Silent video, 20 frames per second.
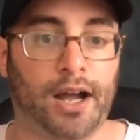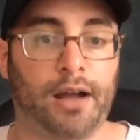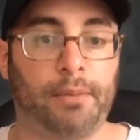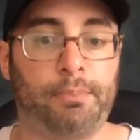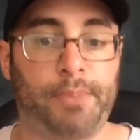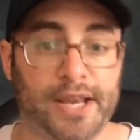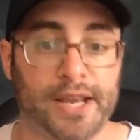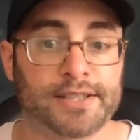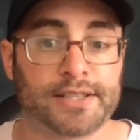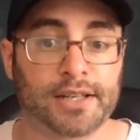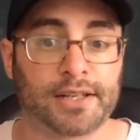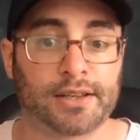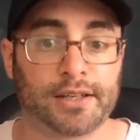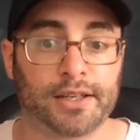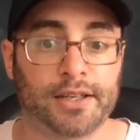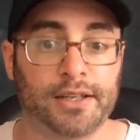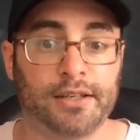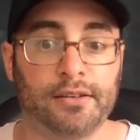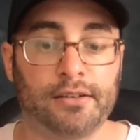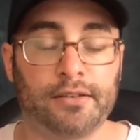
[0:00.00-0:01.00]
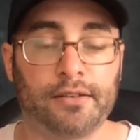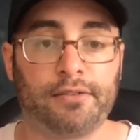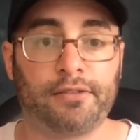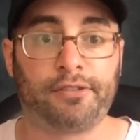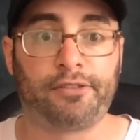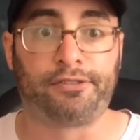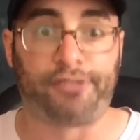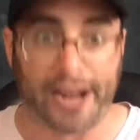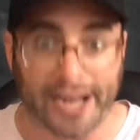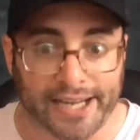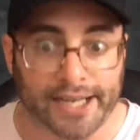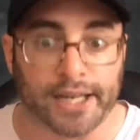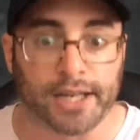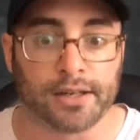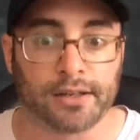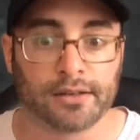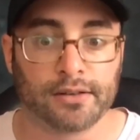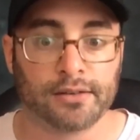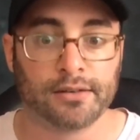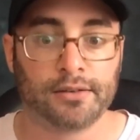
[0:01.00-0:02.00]
basically
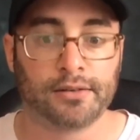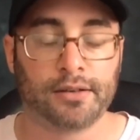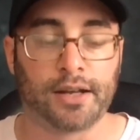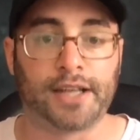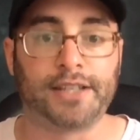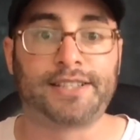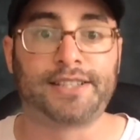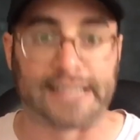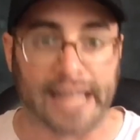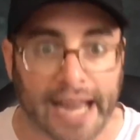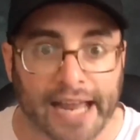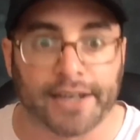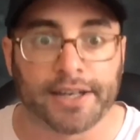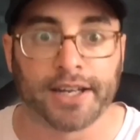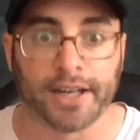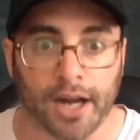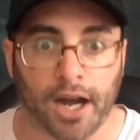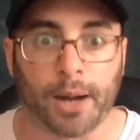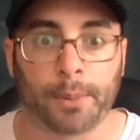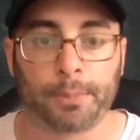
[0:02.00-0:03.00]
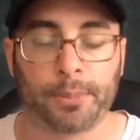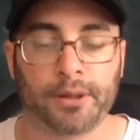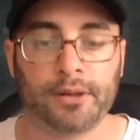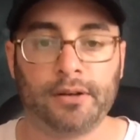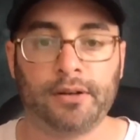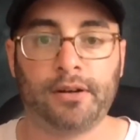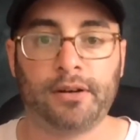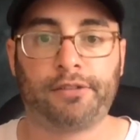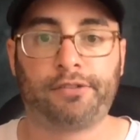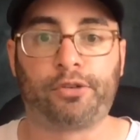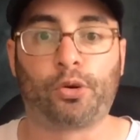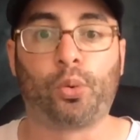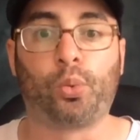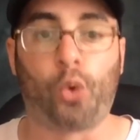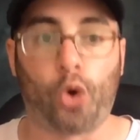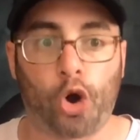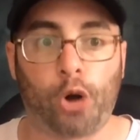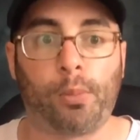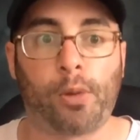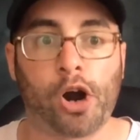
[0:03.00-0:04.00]
fighting and standing up for
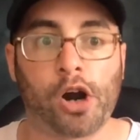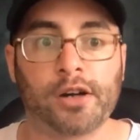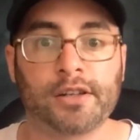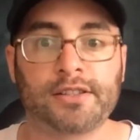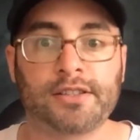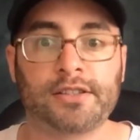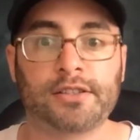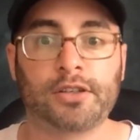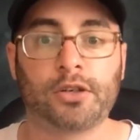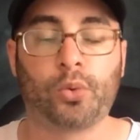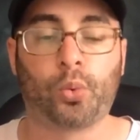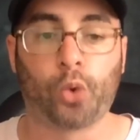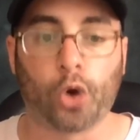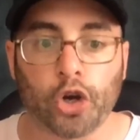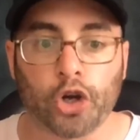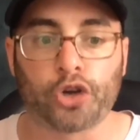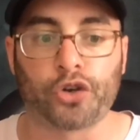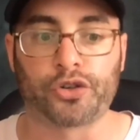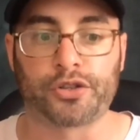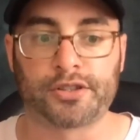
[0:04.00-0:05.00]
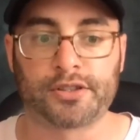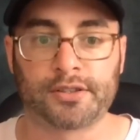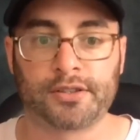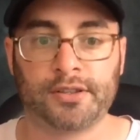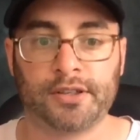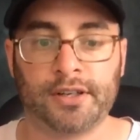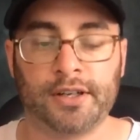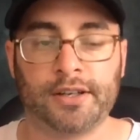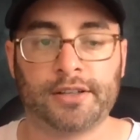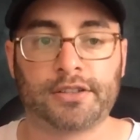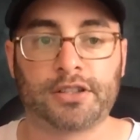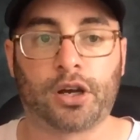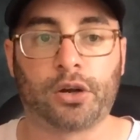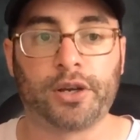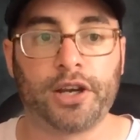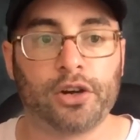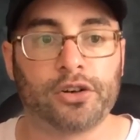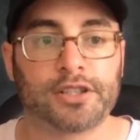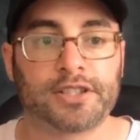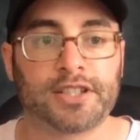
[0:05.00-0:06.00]
Walmart's workers. So
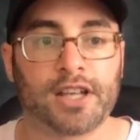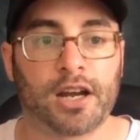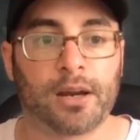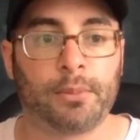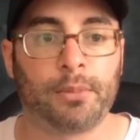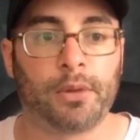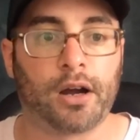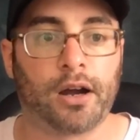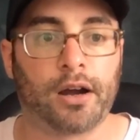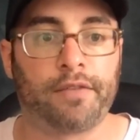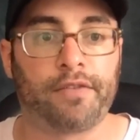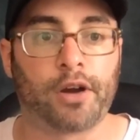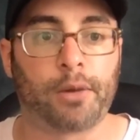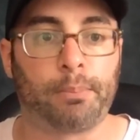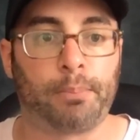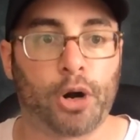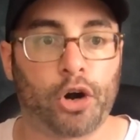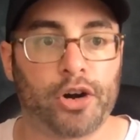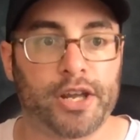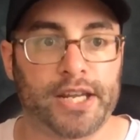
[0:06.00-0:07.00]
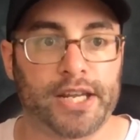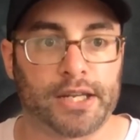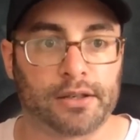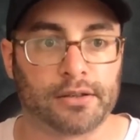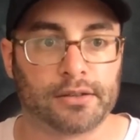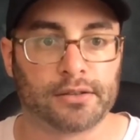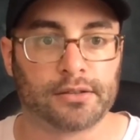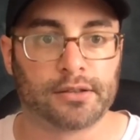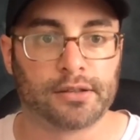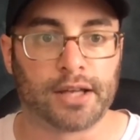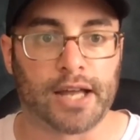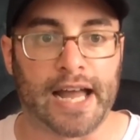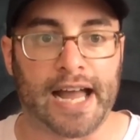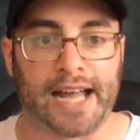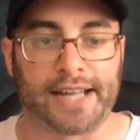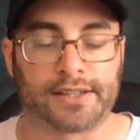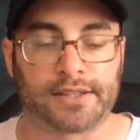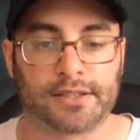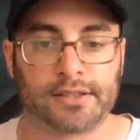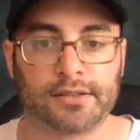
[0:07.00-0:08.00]
here's some of Bernie
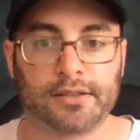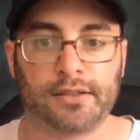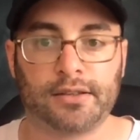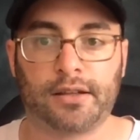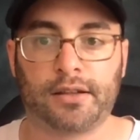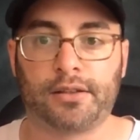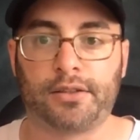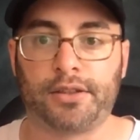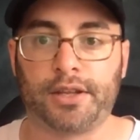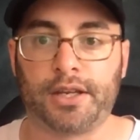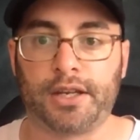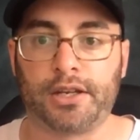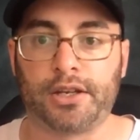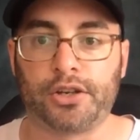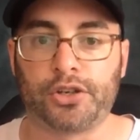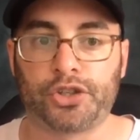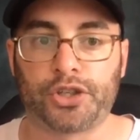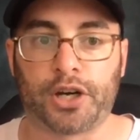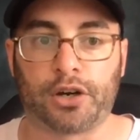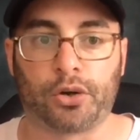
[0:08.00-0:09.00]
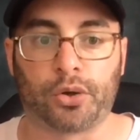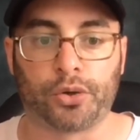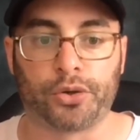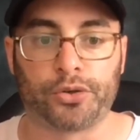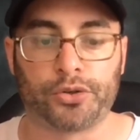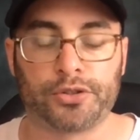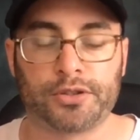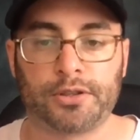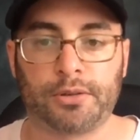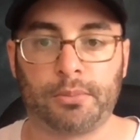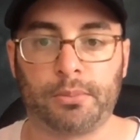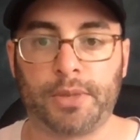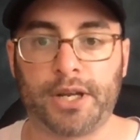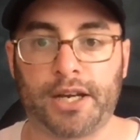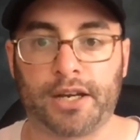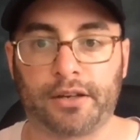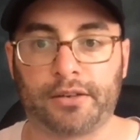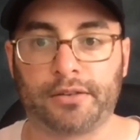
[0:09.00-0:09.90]
at the shareholders meeting.